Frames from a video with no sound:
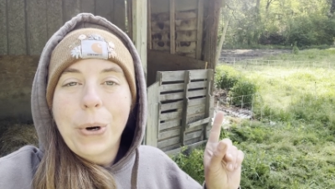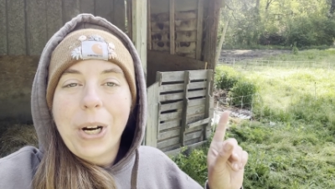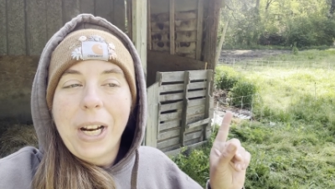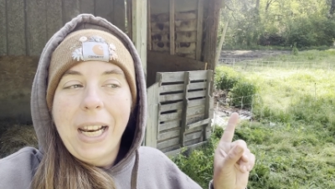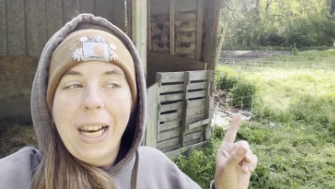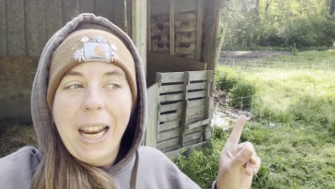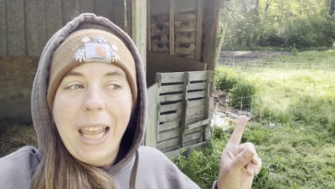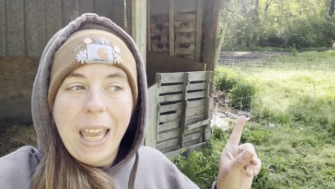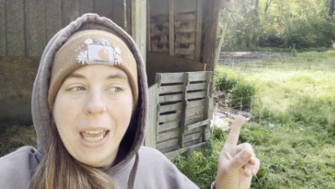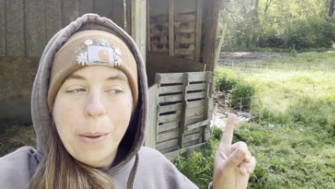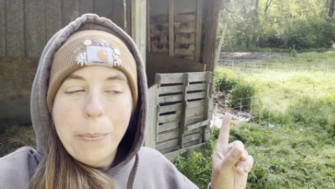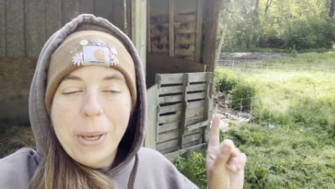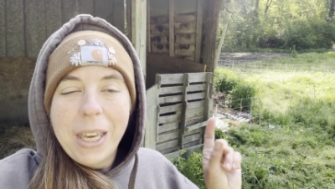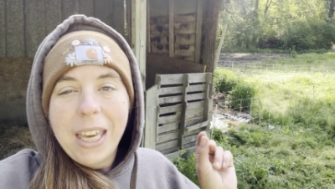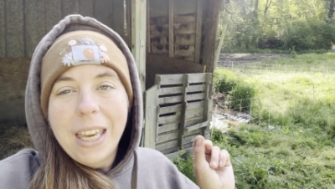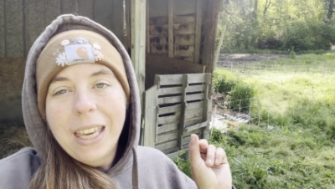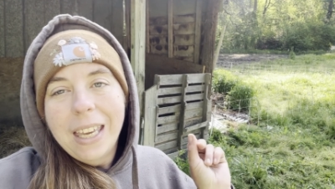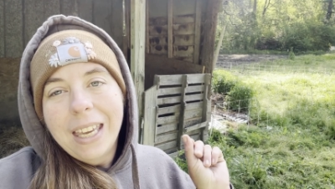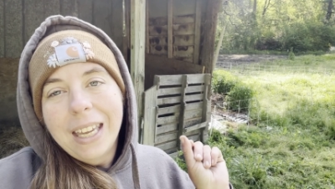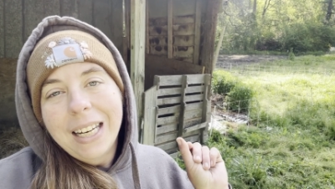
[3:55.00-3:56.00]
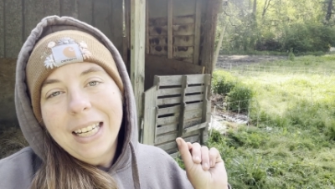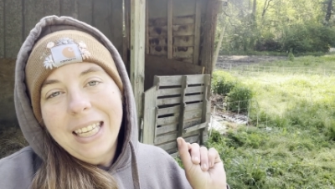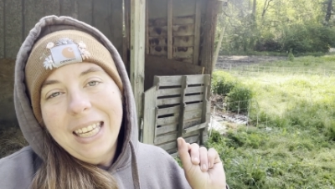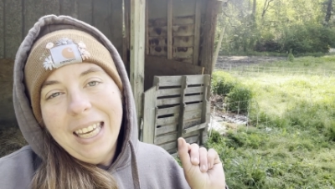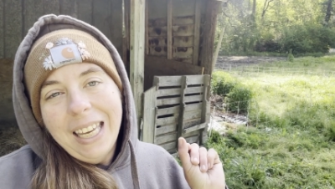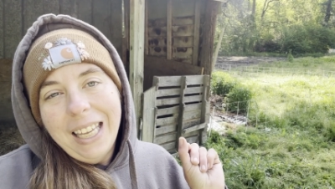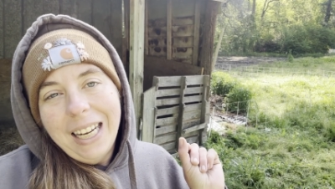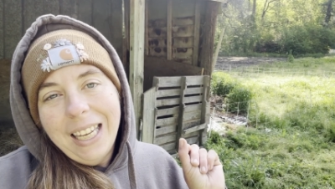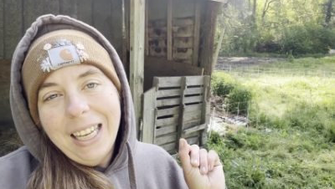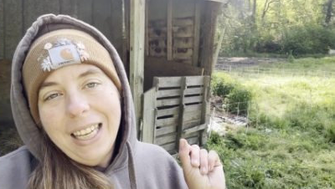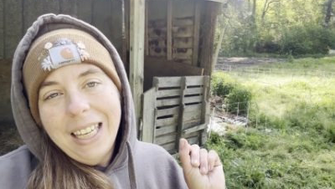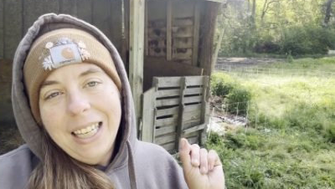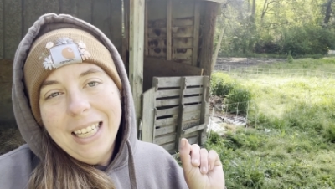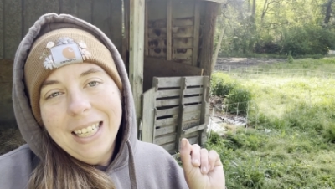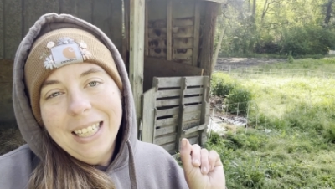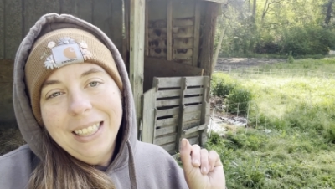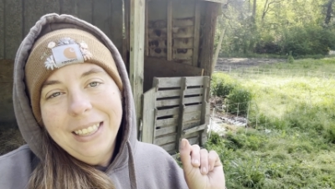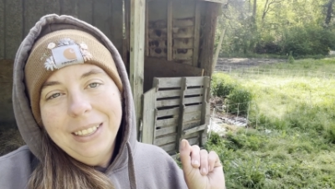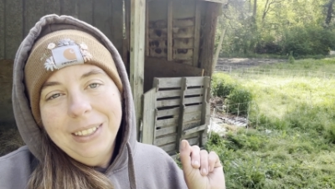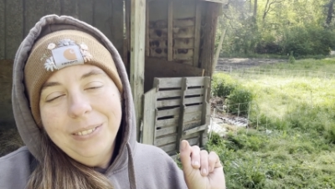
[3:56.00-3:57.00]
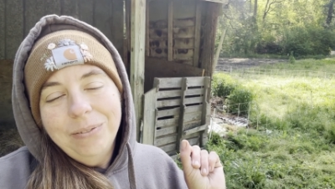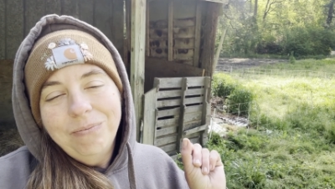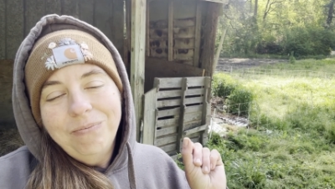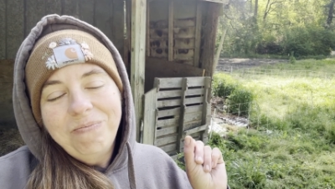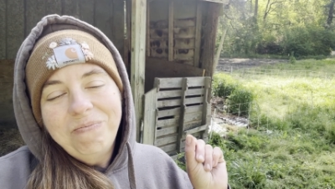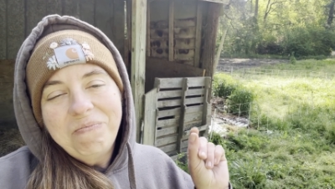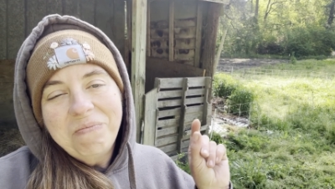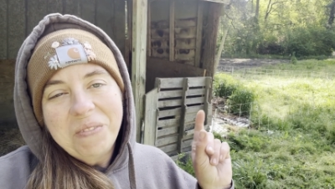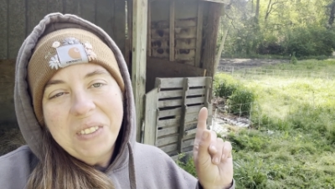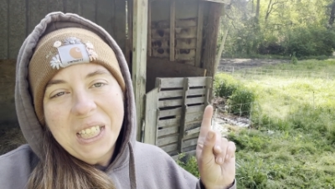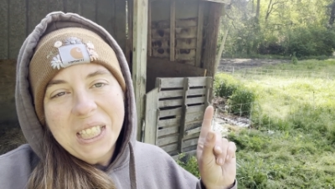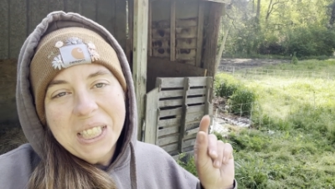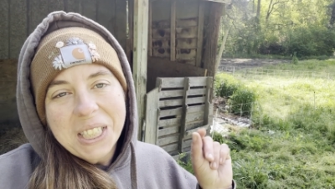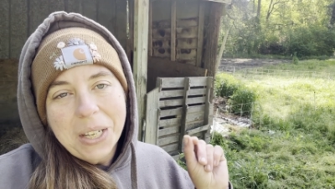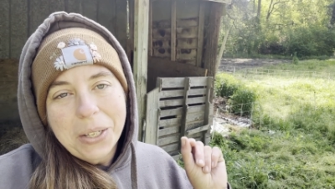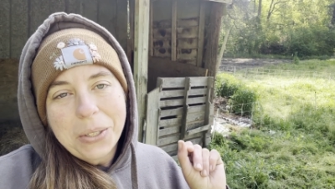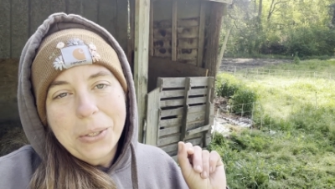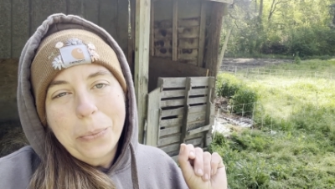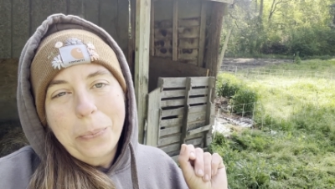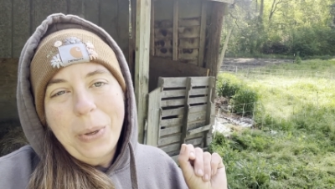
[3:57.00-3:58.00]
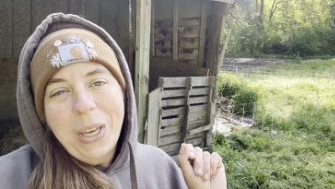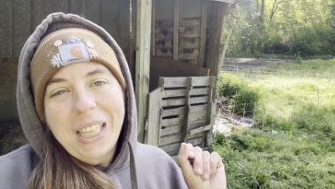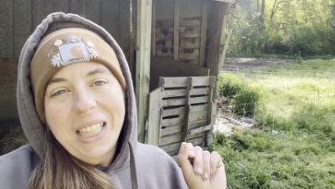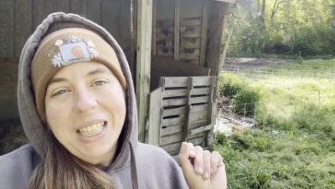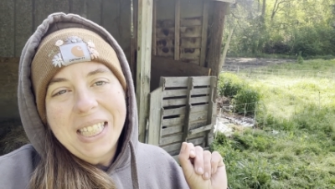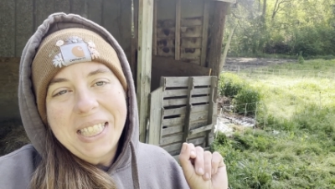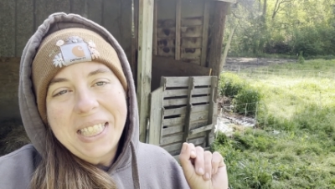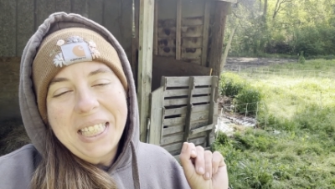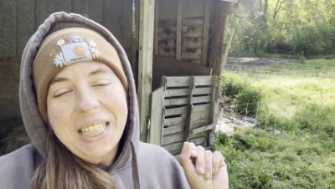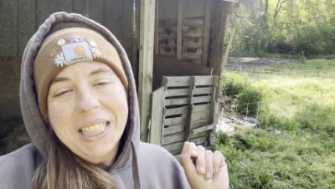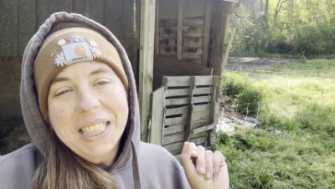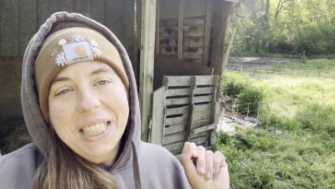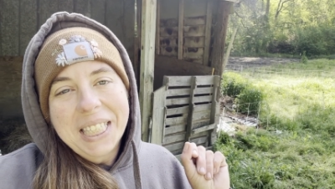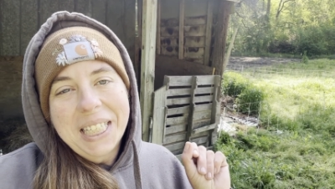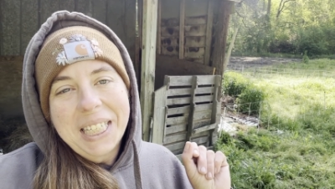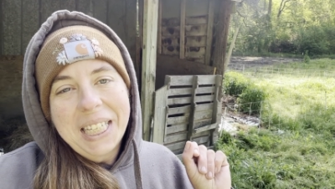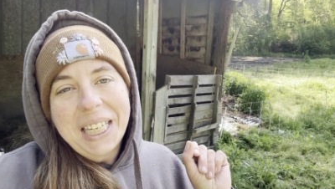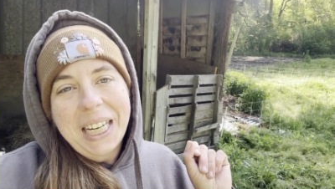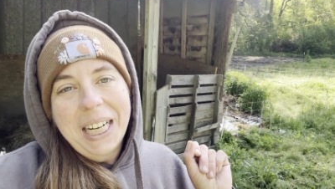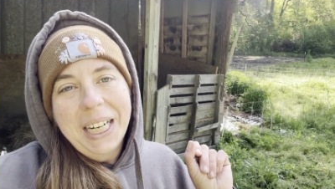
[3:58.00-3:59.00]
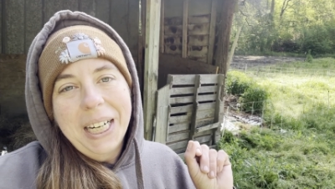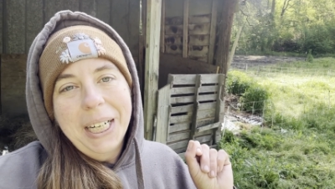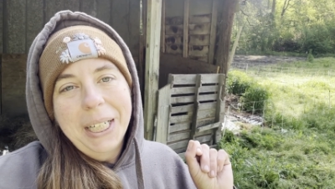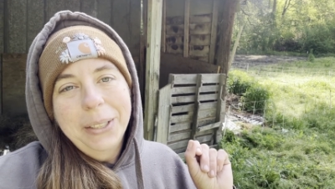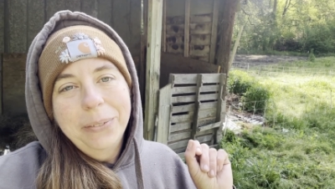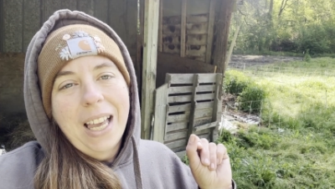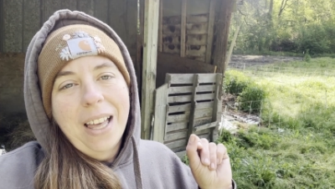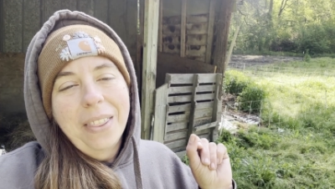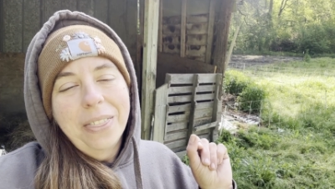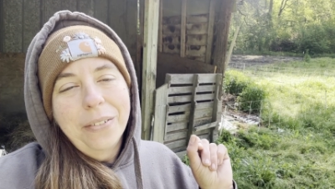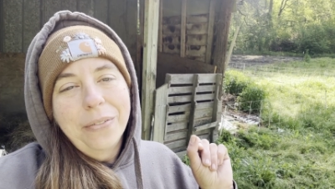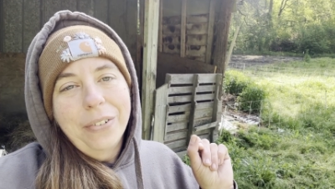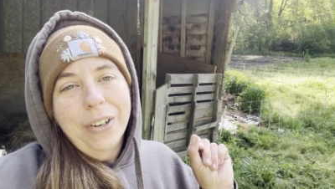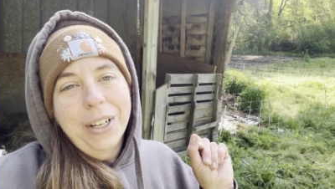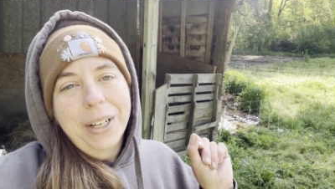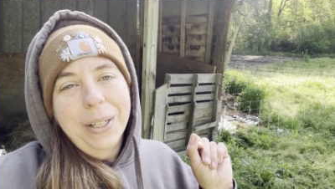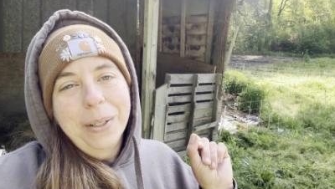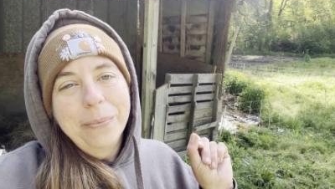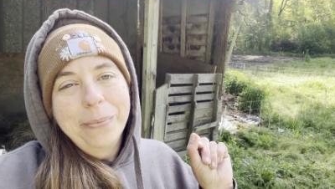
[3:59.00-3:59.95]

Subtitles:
lambing and kidding, it's also piglet season here on the farm.